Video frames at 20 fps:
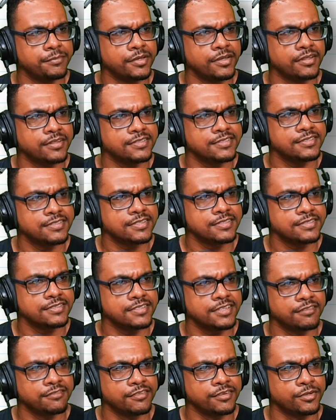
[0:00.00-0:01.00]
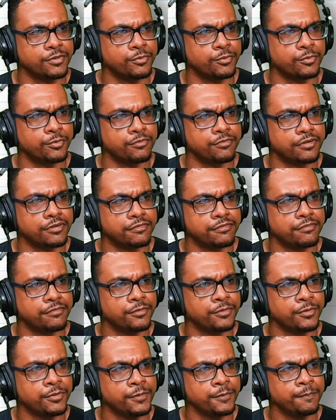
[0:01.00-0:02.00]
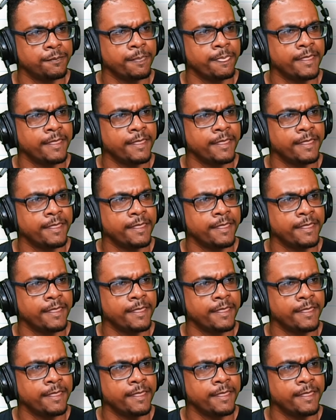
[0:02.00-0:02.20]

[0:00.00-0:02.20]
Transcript: plus 7 over 4.